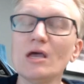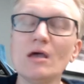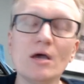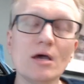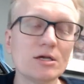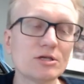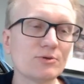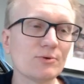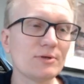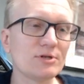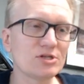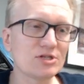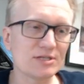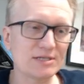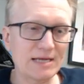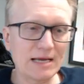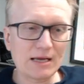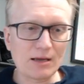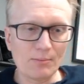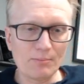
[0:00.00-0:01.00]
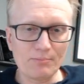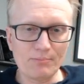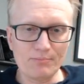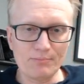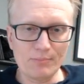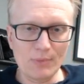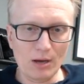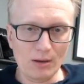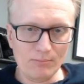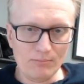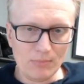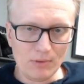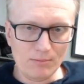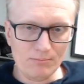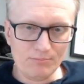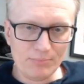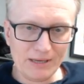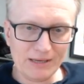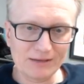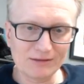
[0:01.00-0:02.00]
So we would just take a
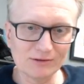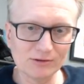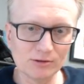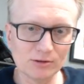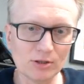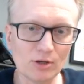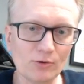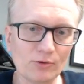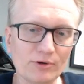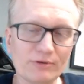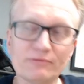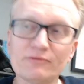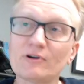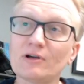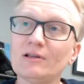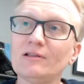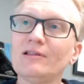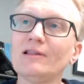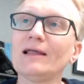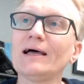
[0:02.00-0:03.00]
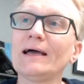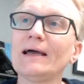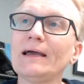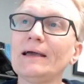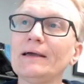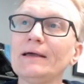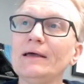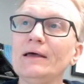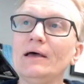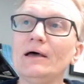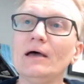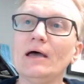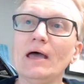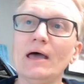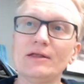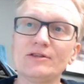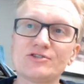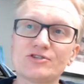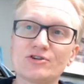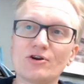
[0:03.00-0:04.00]
big load of clay
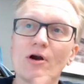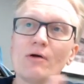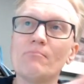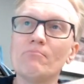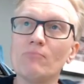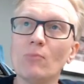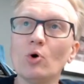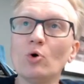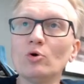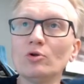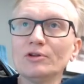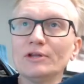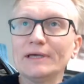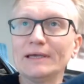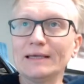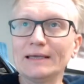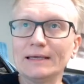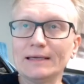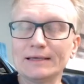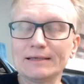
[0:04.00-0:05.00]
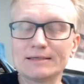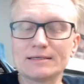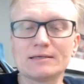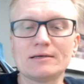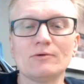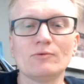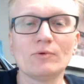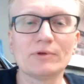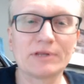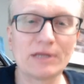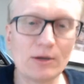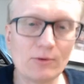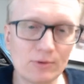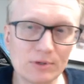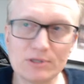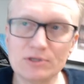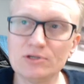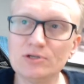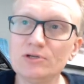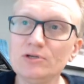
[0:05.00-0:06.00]
and start molding it. What they
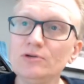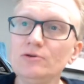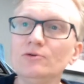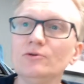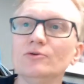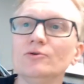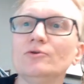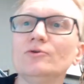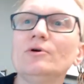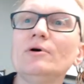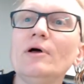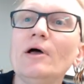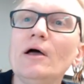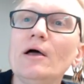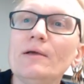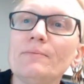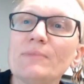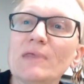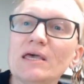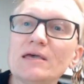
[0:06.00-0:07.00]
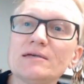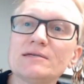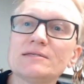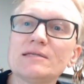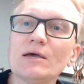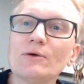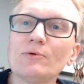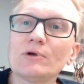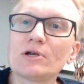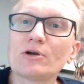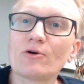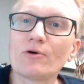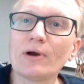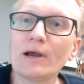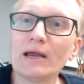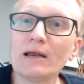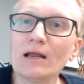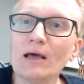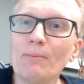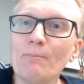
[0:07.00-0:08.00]
would do is they would
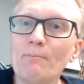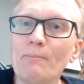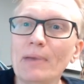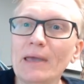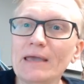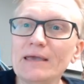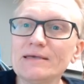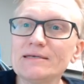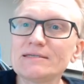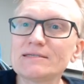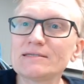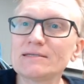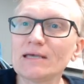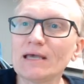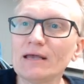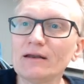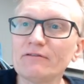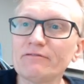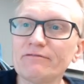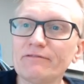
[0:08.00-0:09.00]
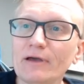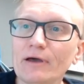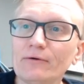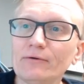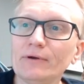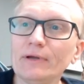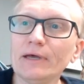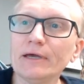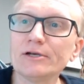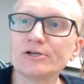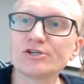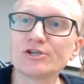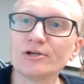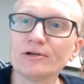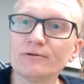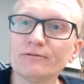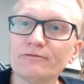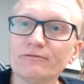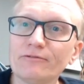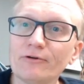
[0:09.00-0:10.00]
create a base and a
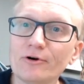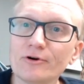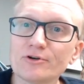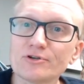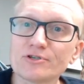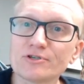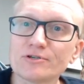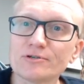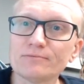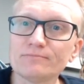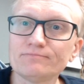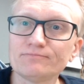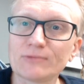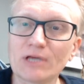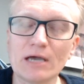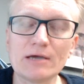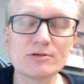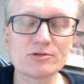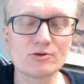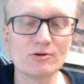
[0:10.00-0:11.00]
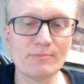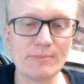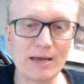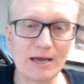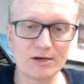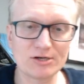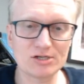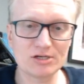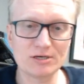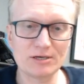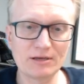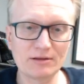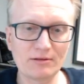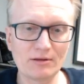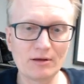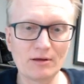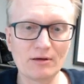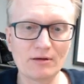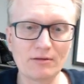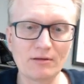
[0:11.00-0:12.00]
foundation first. Okay, so imagine
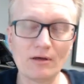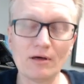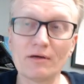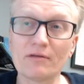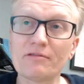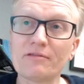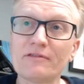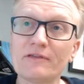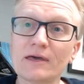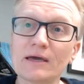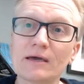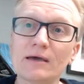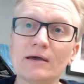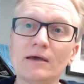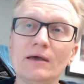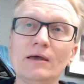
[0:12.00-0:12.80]
a thick,